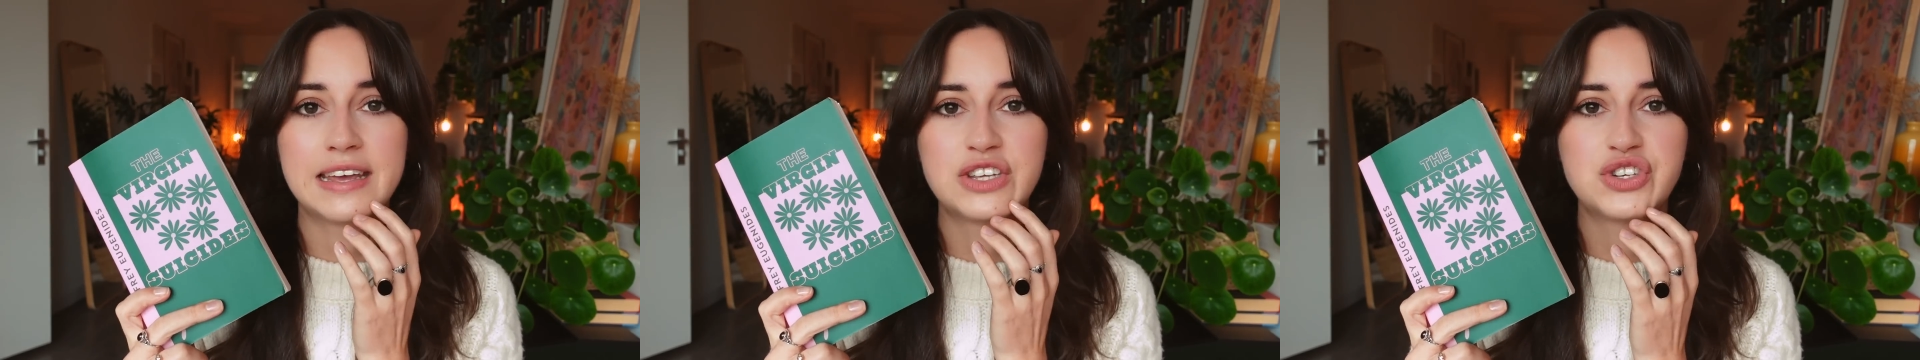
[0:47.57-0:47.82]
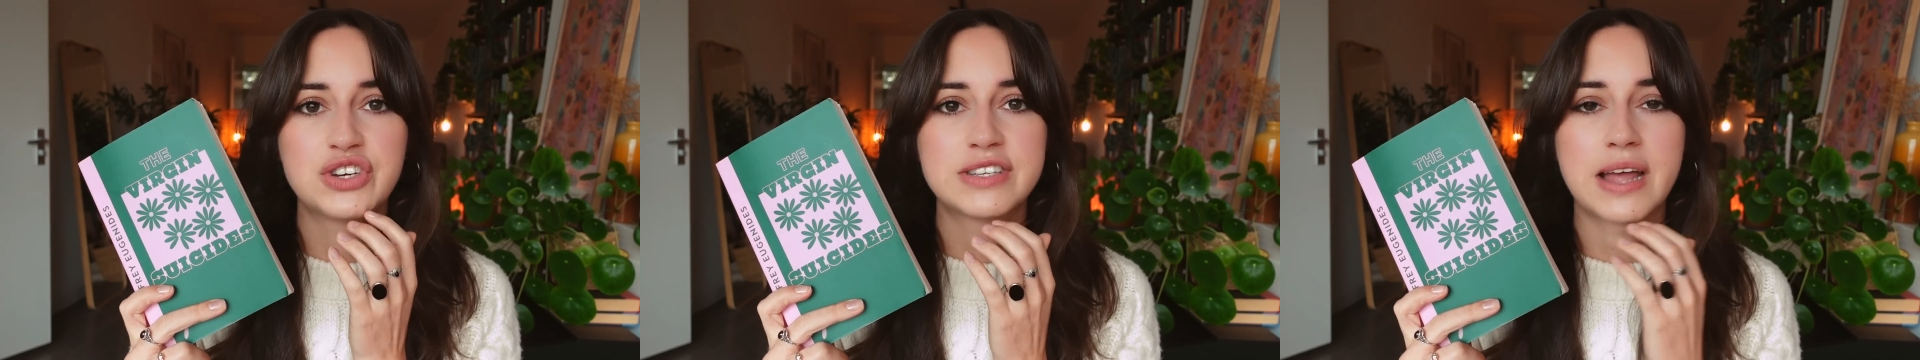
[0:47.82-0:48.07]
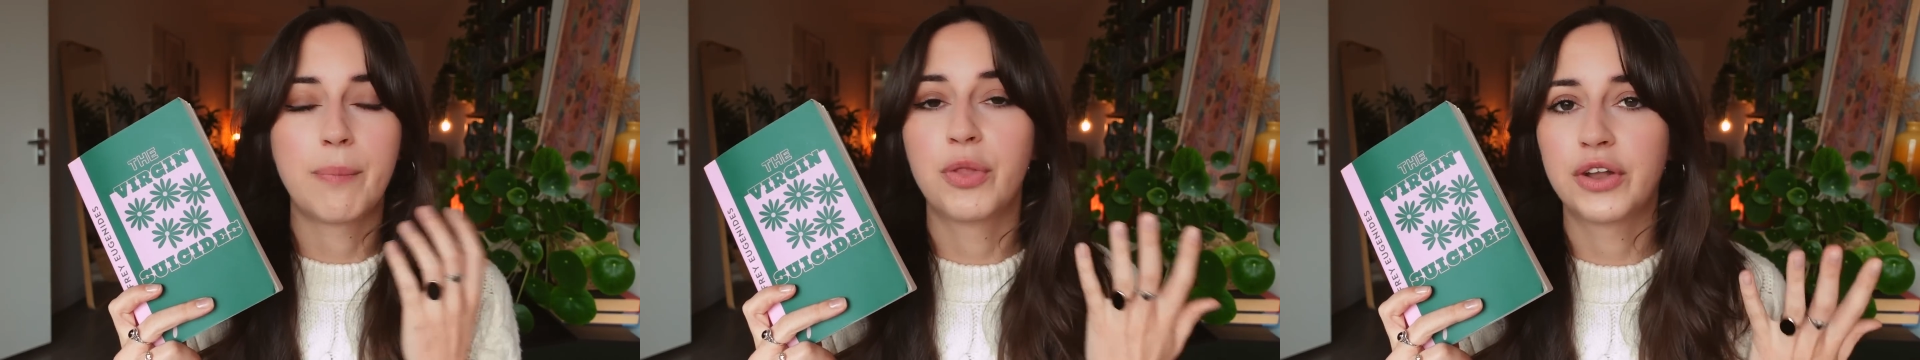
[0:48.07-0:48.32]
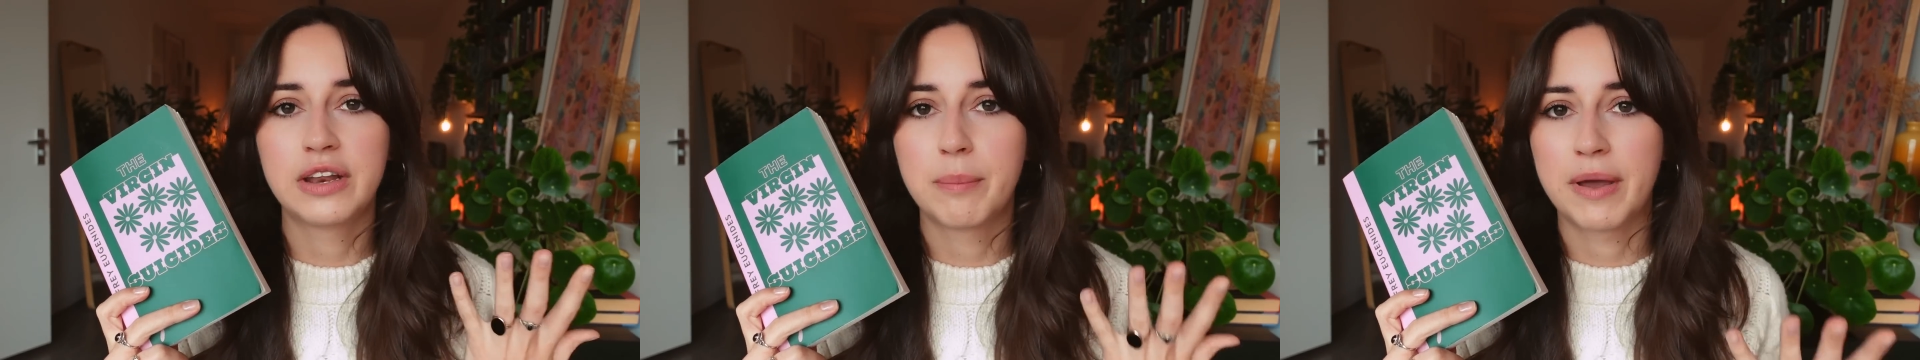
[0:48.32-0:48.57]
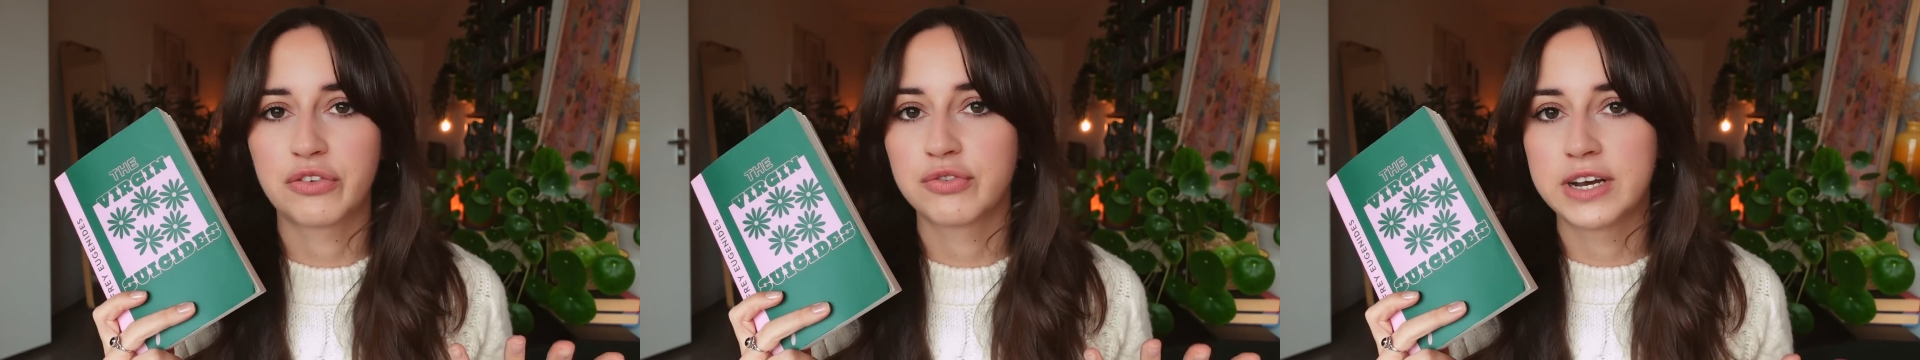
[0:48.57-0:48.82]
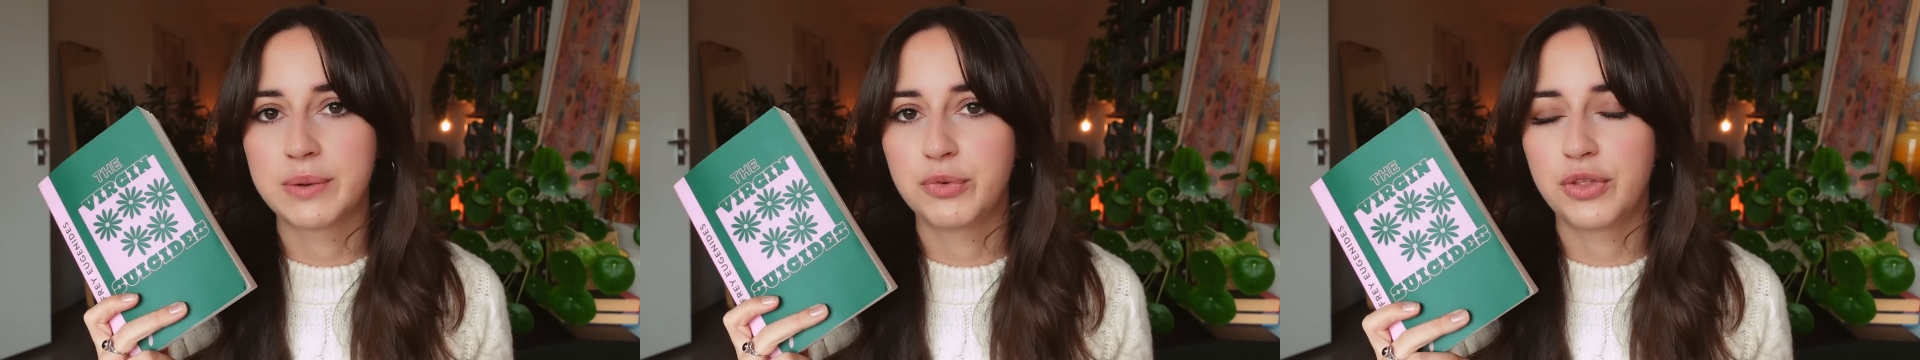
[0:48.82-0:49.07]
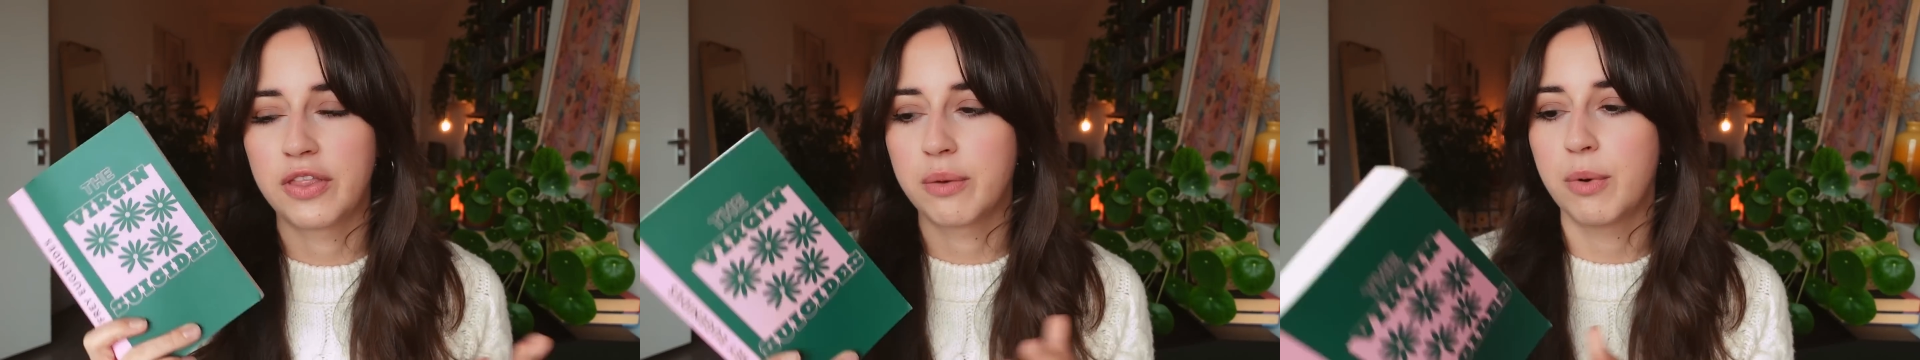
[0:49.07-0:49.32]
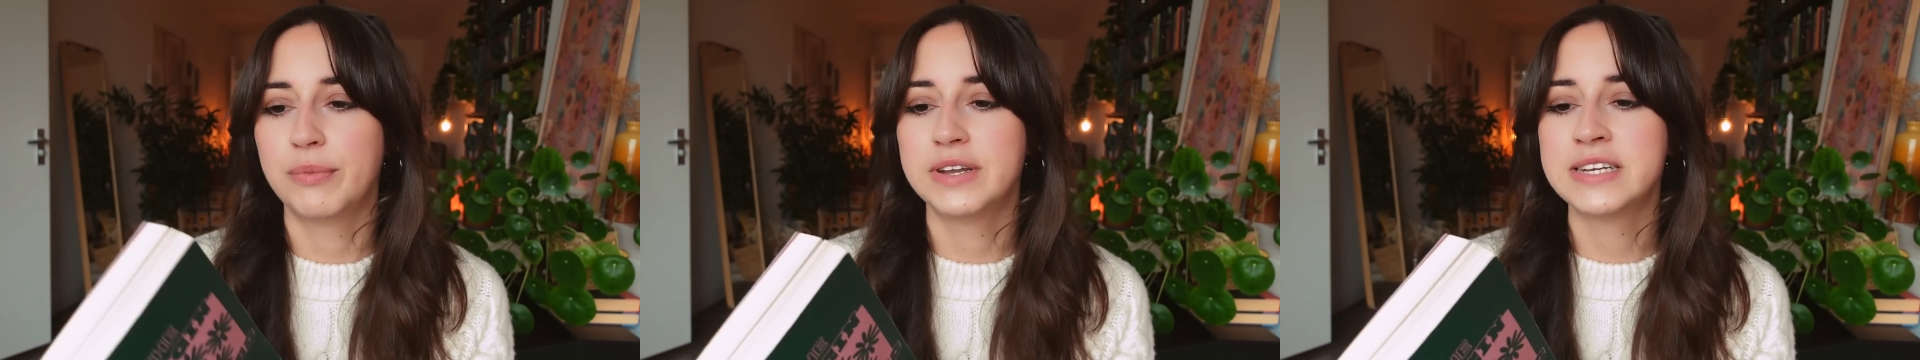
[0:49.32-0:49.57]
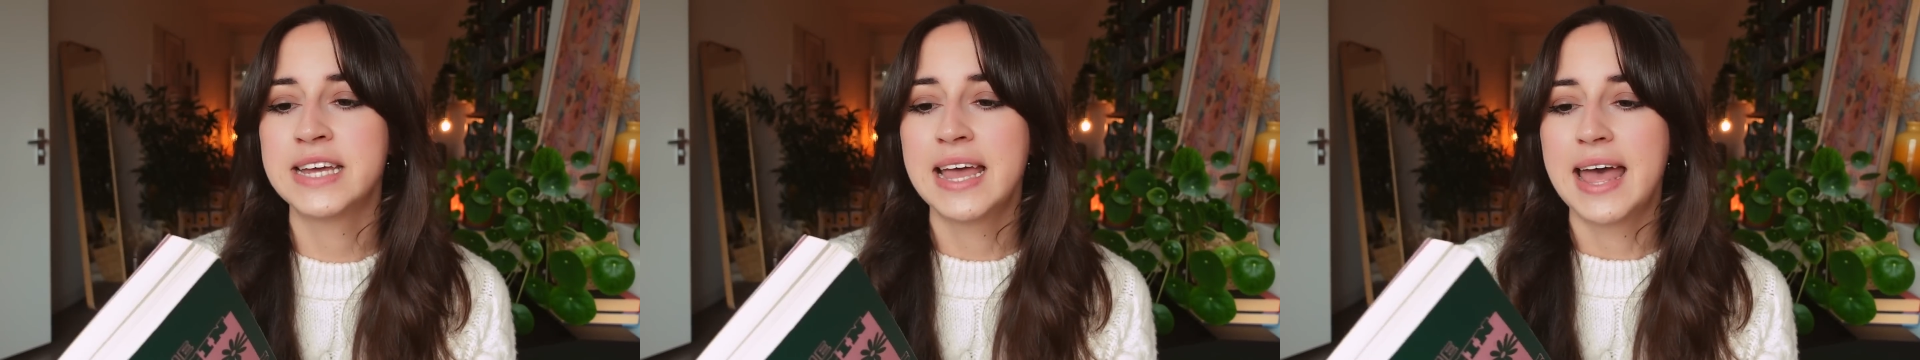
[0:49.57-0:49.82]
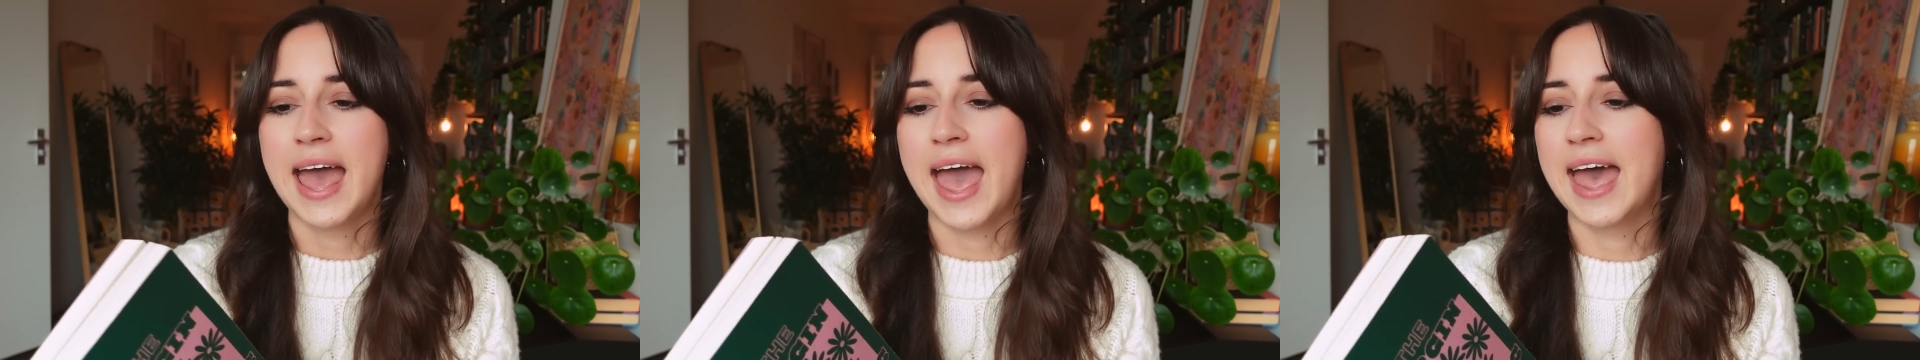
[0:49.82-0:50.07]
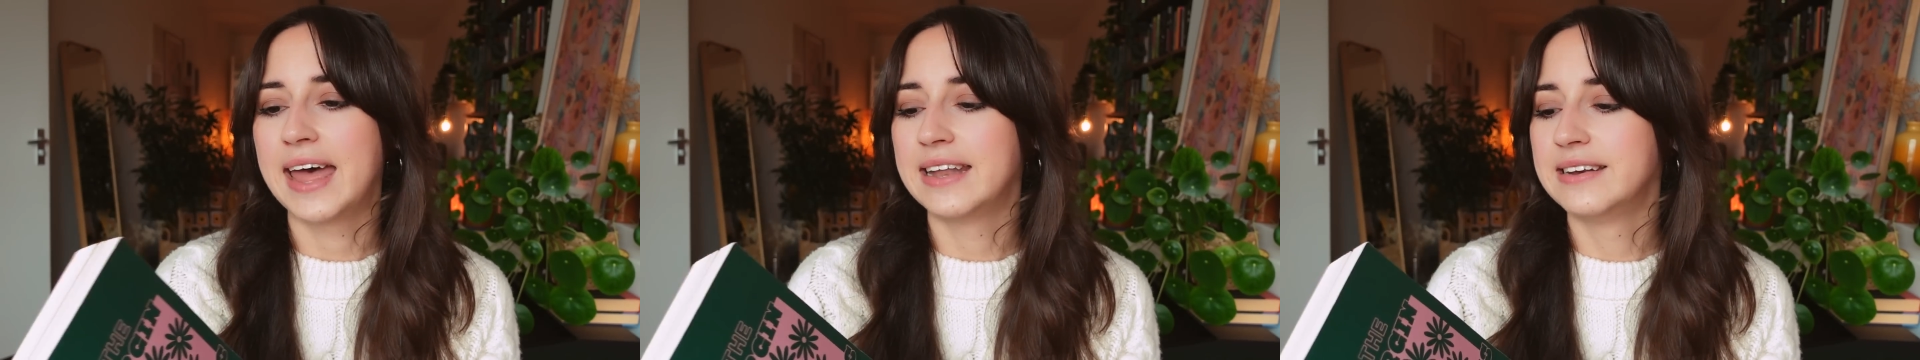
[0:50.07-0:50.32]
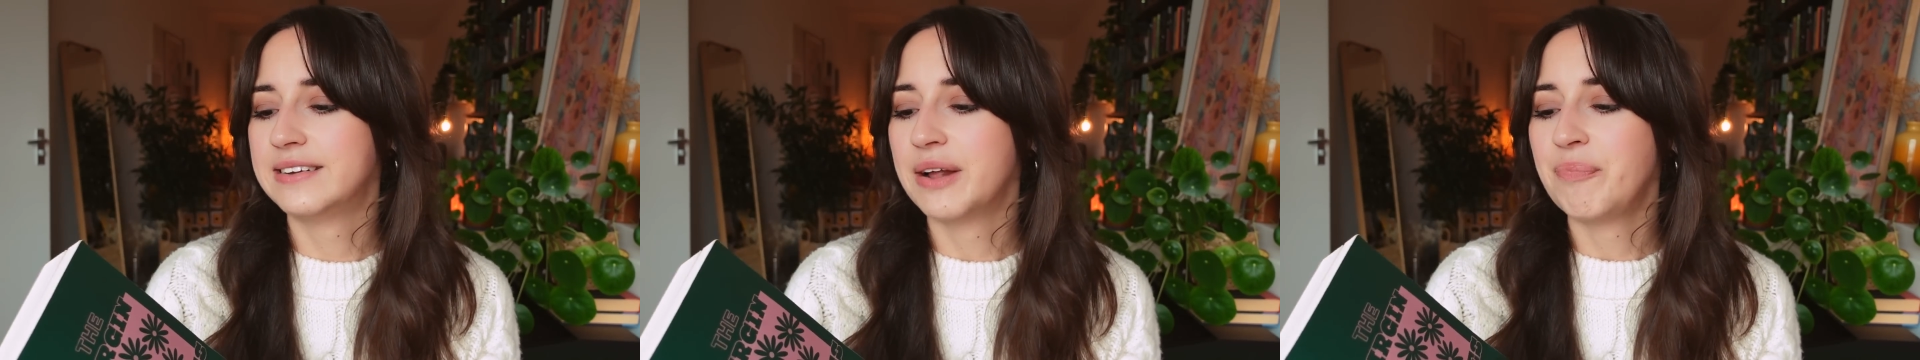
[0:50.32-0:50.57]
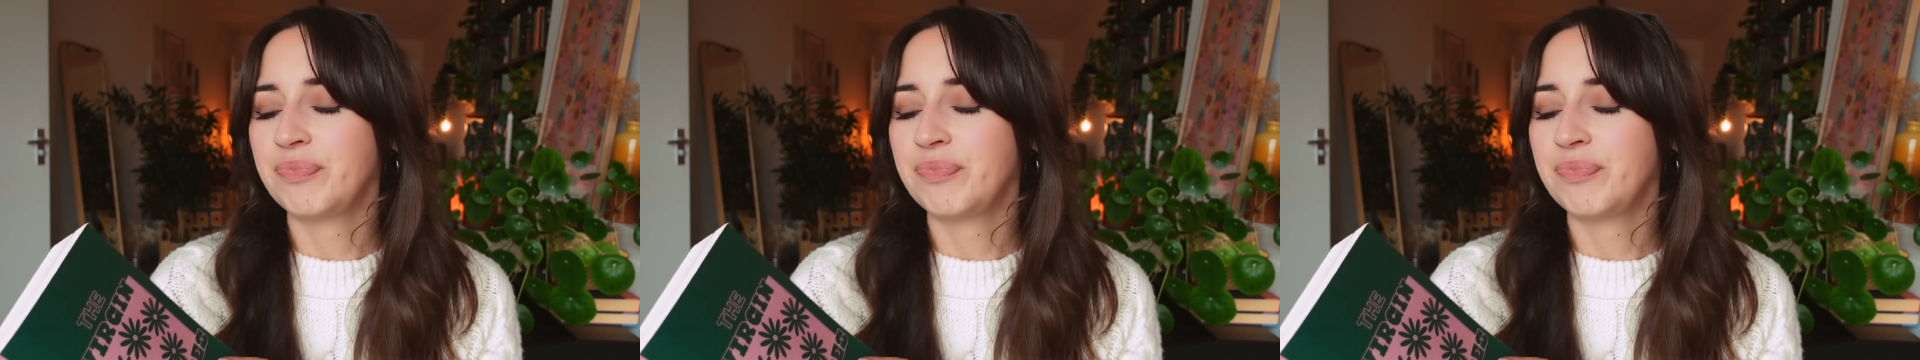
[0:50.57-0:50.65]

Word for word: It's just I'm not in the best reading mood at the moment, and